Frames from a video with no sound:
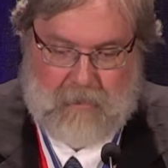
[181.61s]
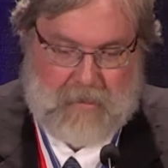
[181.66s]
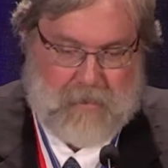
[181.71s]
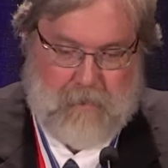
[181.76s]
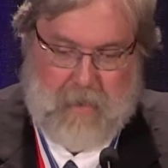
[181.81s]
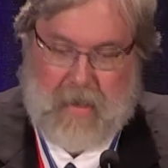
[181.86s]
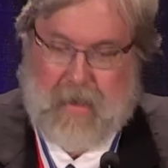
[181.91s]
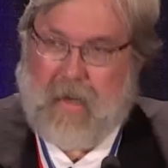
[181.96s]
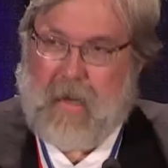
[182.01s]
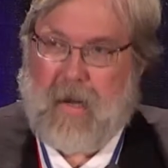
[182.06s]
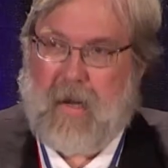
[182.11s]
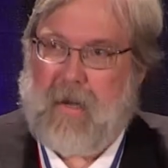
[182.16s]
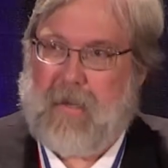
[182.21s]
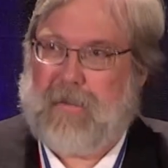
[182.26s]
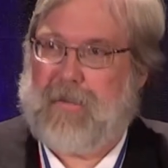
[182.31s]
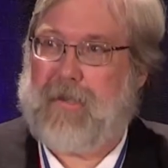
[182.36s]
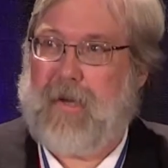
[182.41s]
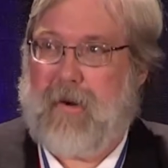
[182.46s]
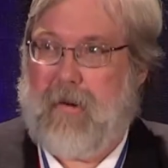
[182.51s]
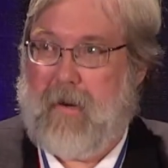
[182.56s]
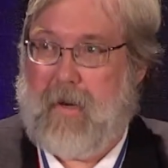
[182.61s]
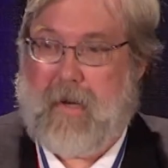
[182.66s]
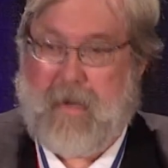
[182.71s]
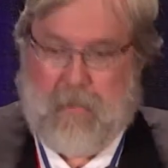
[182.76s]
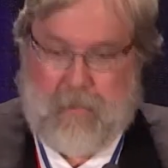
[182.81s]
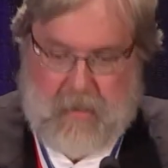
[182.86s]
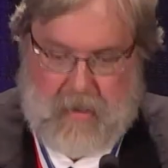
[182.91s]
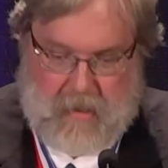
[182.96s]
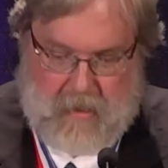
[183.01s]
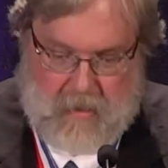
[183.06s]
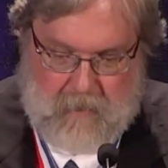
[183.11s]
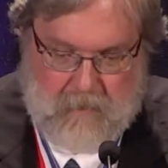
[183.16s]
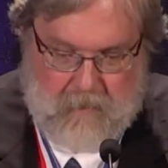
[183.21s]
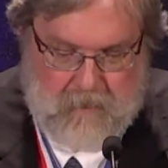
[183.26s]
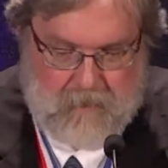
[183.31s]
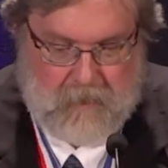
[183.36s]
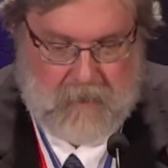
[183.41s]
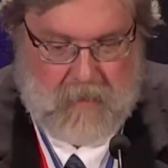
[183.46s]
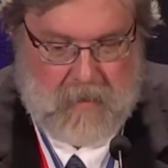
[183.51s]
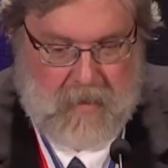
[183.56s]
betting on serendipity.
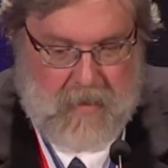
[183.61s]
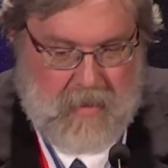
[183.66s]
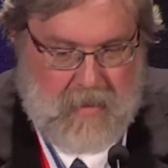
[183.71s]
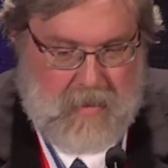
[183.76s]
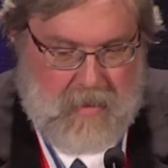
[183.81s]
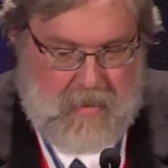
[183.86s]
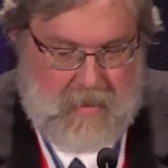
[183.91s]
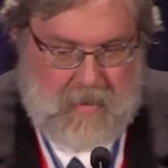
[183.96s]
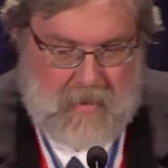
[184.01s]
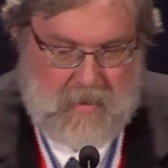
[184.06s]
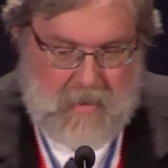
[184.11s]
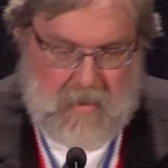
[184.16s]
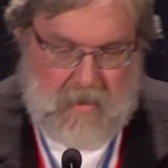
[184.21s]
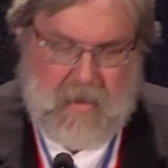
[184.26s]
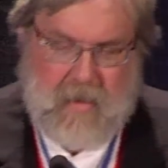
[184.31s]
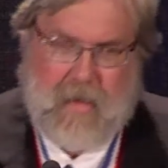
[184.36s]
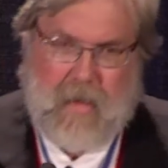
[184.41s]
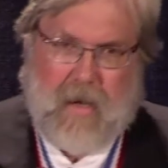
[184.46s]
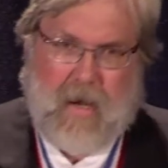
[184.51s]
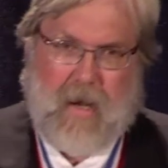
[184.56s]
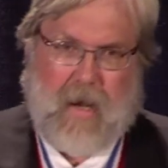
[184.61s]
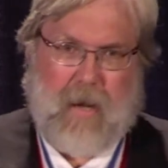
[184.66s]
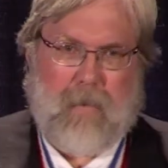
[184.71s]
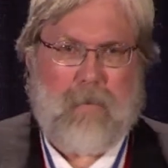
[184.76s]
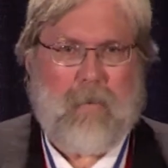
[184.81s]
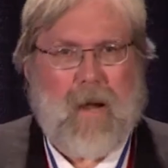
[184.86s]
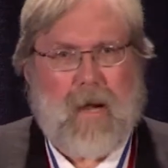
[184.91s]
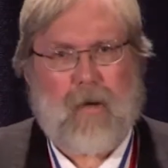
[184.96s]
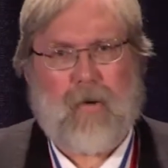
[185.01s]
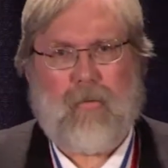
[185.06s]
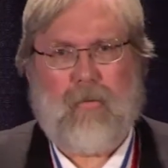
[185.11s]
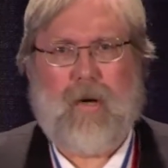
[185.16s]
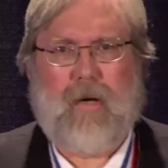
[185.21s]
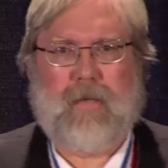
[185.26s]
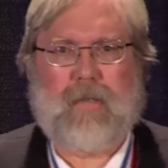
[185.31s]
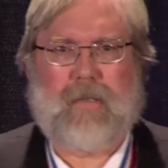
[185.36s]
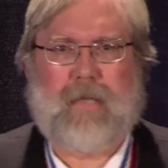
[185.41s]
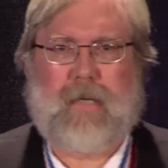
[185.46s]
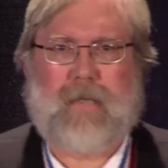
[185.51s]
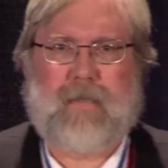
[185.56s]
My
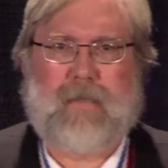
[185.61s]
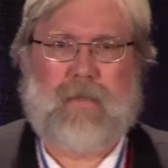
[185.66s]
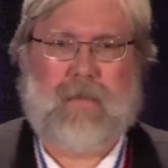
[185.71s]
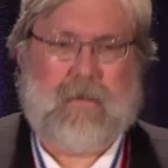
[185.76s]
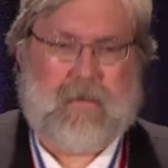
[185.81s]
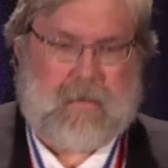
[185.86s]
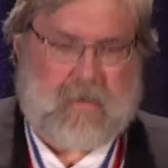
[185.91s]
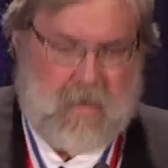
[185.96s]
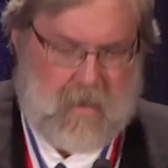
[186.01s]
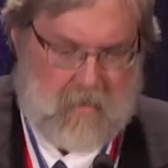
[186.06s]
career success